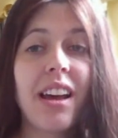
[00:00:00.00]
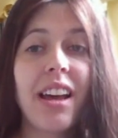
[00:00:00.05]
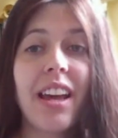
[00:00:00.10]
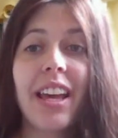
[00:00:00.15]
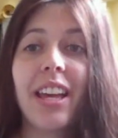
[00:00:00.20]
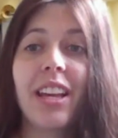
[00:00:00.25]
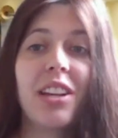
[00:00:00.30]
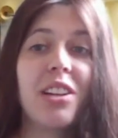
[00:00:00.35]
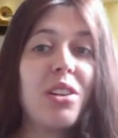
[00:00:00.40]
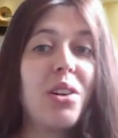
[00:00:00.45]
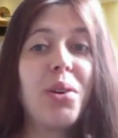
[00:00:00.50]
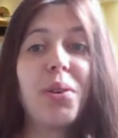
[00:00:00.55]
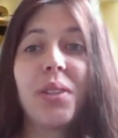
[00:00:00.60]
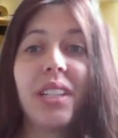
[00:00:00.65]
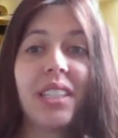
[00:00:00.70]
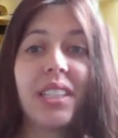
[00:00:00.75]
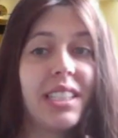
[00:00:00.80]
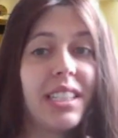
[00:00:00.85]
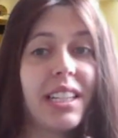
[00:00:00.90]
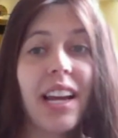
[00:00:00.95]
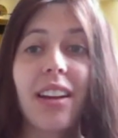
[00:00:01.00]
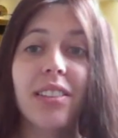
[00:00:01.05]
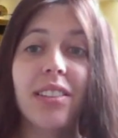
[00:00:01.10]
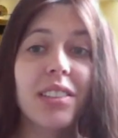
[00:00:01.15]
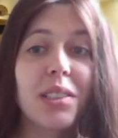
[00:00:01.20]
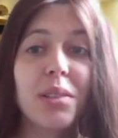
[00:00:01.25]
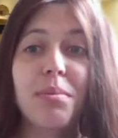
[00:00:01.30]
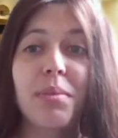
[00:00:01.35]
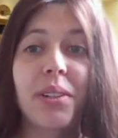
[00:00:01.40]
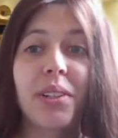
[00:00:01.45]
It can hold us
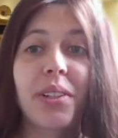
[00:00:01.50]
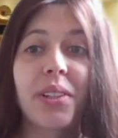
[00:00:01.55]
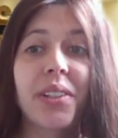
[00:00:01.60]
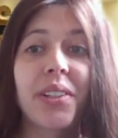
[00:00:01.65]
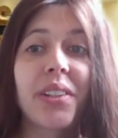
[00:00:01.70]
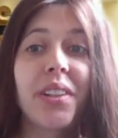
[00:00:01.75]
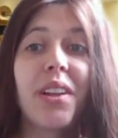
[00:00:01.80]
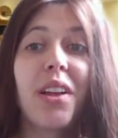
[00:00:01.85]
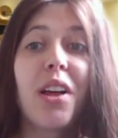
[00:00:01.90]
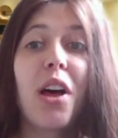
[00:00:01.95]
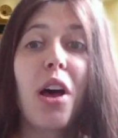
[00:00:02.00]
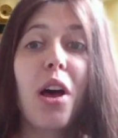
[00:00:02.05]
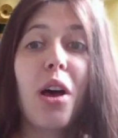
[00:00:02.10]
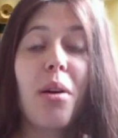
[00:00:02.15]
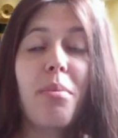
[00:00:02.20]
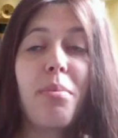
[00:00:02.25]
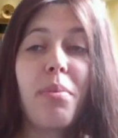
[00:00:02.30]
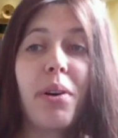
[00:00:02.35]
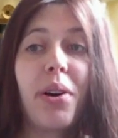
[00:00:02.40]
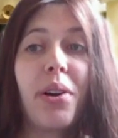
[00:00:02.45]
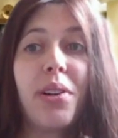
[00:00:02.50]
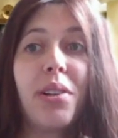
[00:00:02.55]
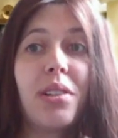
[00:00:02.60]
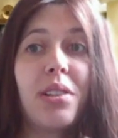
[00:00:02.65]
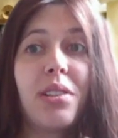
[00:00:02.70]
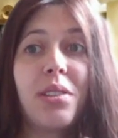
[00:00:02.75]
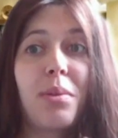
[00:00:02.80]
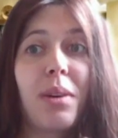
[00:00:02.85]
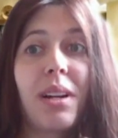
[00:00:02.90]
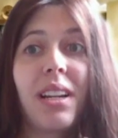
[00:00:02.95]
accountable, but
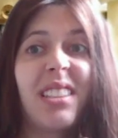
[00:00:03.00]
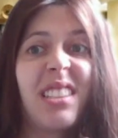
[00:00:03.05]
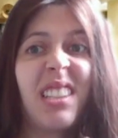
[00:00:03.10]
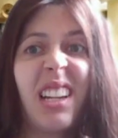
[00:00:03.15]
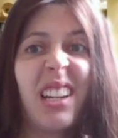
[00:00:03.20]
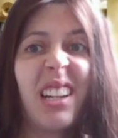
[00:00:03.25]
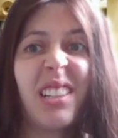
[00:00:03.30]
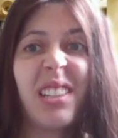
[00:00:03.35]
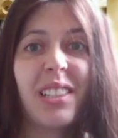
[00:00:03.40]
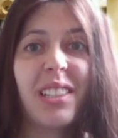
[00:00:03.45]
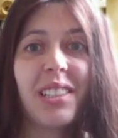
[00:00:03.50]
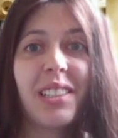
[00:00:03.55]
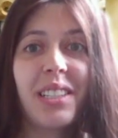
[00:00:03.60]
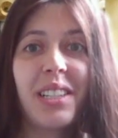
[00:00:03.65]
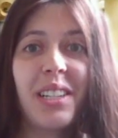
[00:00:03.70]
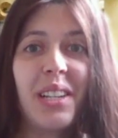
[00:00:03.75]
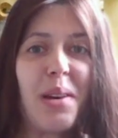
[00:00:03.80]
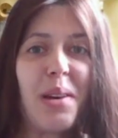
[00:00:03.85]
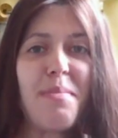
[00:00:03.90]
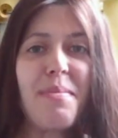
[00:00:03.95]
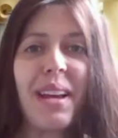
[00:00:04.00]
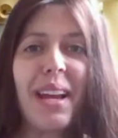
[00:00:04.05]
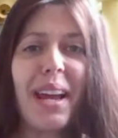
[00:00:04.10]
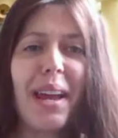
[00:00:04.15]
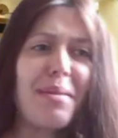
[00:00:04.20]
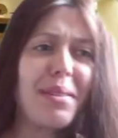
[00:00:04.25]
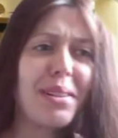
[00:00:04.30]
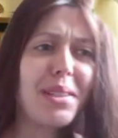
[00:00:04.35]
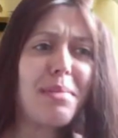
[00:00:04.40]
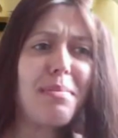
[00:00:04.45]
as well as that, just you know, being
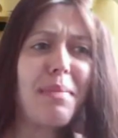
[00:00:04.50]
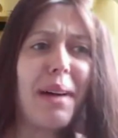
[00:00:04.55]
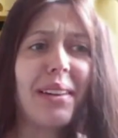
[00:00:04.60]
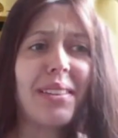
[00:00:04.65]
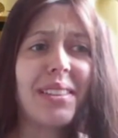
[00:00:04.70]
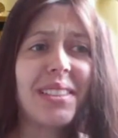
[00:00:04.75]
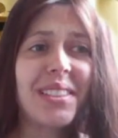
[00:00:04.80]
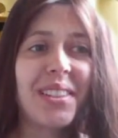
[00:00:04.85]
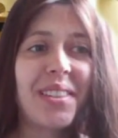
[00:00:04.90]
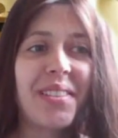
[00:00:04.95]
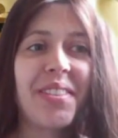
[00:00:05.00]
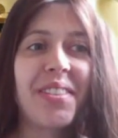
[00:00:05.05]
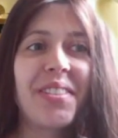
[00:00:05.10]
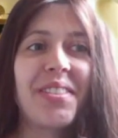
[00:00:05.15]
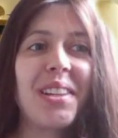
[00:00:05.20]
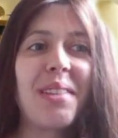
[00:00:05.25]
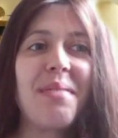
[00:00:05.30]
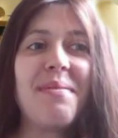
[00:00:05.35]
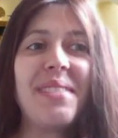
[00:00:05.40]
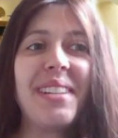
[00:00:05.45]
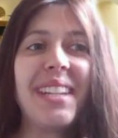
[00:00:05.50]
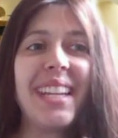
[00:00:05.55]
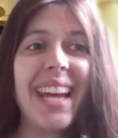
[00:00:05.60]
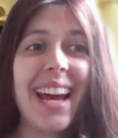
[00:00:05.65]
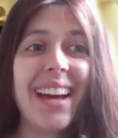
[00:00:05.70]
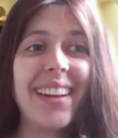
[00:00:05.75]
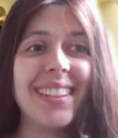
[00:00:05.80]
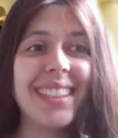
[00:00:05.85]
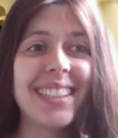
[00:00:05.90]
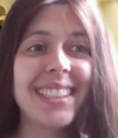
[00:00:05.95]
able to bounce off of somebody
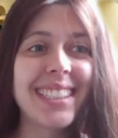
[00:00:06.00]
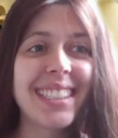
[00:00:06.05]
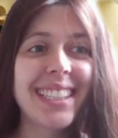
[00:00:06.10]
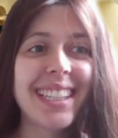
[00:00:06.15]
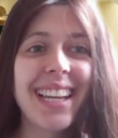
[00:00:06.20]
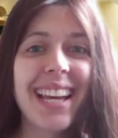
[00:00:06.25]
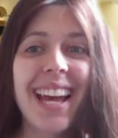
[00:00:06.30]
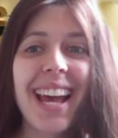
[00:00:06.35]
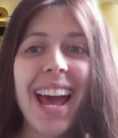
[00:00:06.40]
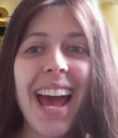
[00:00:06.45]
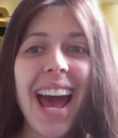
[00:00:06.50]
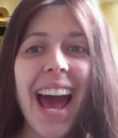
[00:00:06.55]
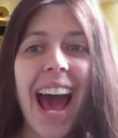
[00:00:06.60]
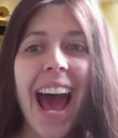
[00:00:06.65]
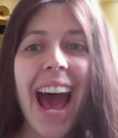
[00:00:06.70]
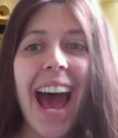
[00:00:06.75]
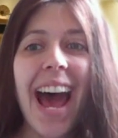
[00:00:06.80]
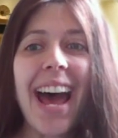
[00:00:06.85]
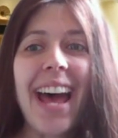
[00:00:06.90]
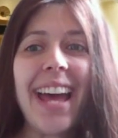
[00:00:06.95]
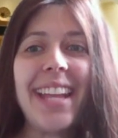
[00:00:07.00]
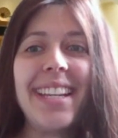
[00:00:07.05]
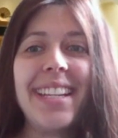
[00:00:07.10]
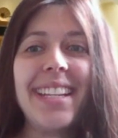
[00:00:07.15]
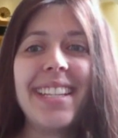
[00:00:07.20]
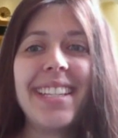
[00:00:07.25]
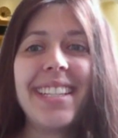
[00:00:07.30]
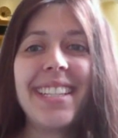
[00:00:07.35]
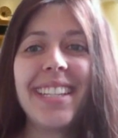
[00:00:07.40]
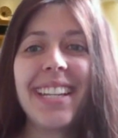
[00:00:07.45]
else
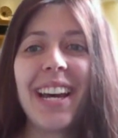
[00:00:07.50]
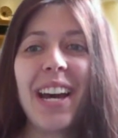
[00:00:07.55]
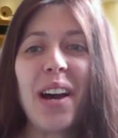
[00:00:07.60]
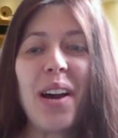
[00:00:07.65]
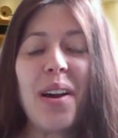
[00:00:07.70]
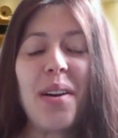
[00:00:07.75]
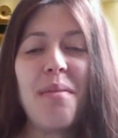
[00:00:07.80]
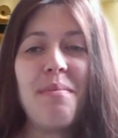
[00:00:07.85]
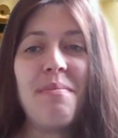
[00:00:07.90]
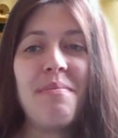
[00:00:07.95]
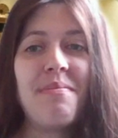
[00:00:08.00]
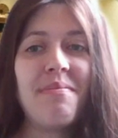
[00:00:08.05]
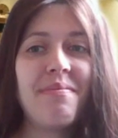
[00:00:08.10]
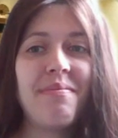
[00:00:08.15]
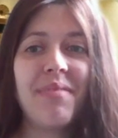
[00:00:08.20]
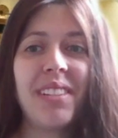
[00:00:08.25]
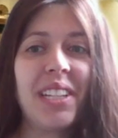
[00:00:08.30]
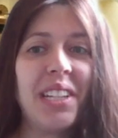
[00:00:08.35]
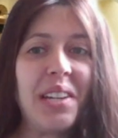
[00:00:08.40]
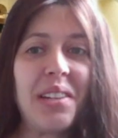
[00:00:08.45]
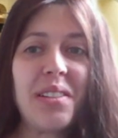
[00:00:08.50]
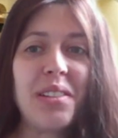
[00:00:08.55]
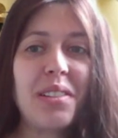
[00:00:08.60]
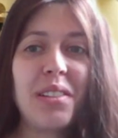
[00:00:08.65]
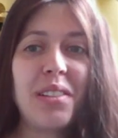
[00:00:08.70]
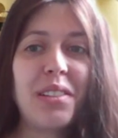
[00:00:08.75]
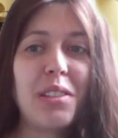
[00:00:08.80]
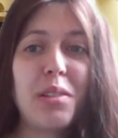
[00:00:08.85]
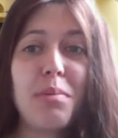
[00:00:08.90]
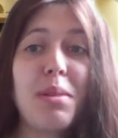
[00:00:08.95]
and um, you know,
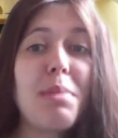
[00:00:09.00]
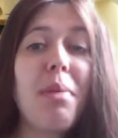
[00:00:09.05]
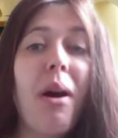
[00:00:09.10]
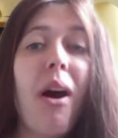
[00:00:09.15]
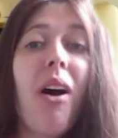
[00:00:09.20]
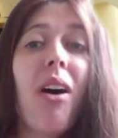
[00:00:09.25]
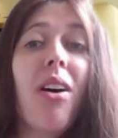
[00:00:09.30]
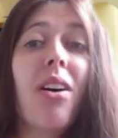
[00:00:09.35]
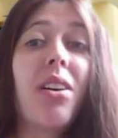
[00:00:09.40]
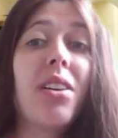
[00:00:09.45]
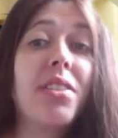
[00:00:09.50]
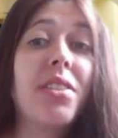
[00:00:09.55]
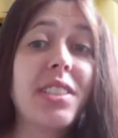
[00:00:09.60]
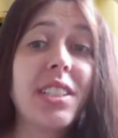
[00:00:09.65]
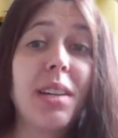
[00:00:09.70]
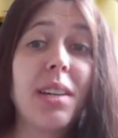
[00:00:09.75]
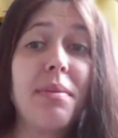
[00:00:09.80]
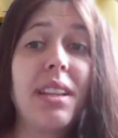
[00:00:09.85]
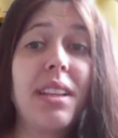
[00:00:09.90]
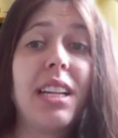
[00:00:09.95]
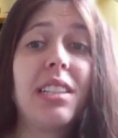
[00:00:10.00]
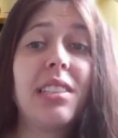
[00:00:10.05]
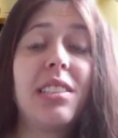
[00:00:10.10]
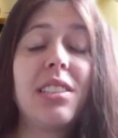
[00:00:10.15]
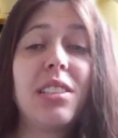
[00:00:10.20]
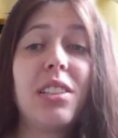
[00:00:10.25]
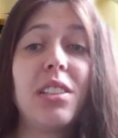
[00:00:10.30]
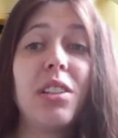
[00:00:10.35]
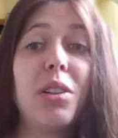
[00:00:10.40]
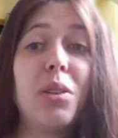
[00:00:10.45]
to, to be part of something,
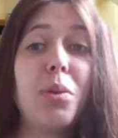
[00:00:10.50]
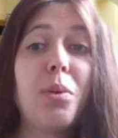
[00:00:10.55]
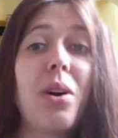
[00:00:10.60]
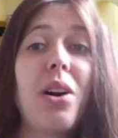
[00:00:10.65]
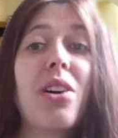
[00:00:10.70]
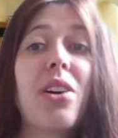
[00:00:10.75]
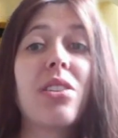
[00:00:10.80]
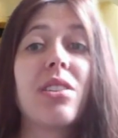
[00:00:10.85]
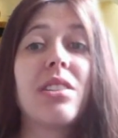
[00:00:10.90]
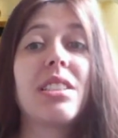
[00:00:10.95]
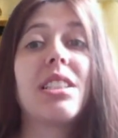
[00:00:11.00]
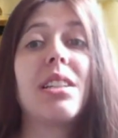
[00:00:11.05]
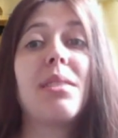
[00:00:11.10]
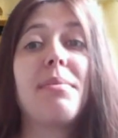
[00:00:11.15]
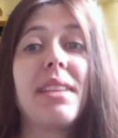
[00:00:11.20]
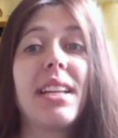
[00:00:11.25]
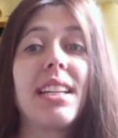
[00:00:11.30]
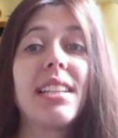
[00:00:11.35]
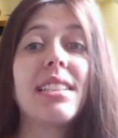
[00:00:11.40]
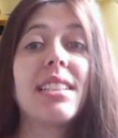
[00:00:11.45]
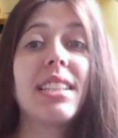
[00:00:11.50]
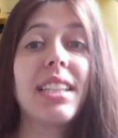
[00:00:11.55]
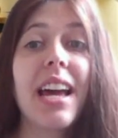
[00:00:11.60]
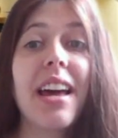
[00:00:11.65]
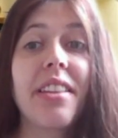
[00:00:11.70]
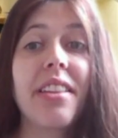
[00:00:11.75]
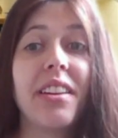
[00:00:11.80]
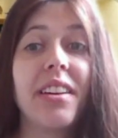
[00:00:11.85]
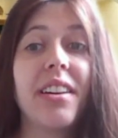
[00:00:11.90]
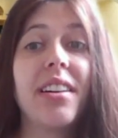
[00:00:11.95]
to work on something
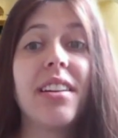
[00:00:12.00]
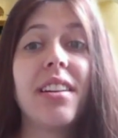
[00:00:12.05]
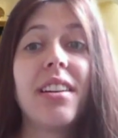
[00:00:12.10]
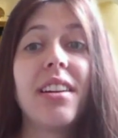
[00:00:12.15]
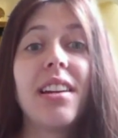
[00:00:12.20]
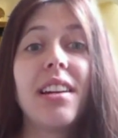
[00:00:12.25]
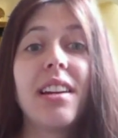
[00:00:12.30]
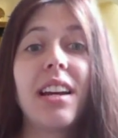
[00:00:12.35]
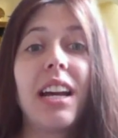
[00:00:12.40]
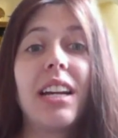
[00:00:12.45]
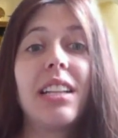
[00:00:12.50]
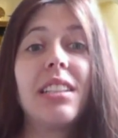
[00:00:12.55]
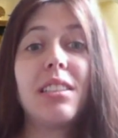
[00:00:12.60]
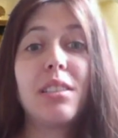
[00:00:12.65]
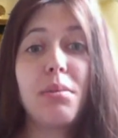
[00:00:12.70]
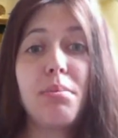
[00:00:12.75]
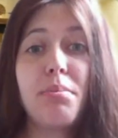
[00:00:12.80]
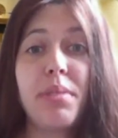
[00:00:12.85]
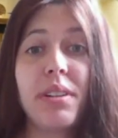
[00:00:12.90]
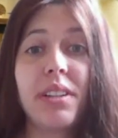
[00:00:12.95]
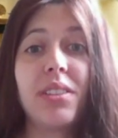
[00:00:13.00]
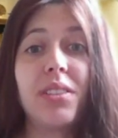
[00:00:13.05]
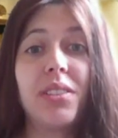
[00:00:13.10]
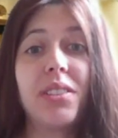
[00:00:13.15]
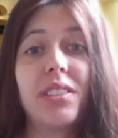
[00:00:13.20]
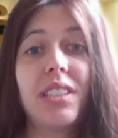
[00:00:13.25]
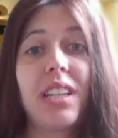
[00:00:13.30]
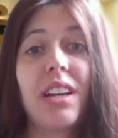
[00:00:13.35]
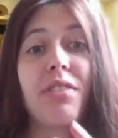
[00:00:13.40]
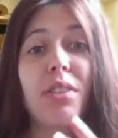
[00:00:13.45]
together and to
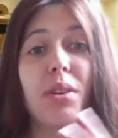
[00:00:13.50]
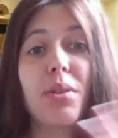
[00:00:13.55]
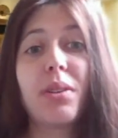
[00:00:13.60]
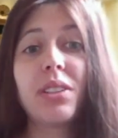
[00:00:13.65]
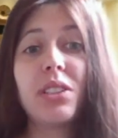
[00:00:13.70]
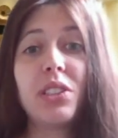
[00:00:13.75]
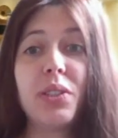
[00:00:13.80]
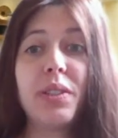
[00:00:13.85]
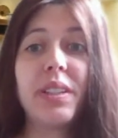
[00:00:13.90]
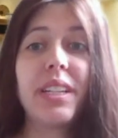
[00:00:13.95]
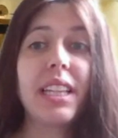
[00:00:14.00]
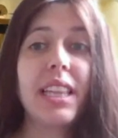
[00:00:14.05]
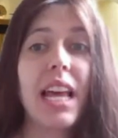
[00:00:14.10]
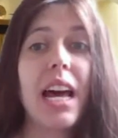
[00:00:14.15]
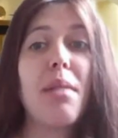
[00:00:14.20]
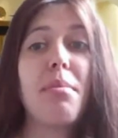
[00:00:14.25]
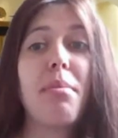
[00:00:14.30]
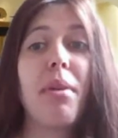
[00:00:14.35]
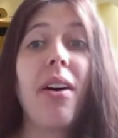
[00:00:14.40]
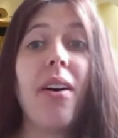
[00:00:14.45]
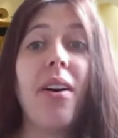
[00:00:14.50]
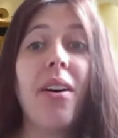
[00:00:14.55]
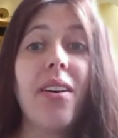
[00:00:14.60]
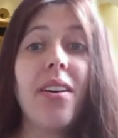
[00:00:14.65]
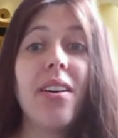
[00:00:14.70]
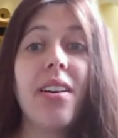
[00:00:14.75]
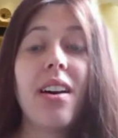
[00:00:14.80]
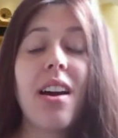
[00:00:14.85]
build everyone doing their part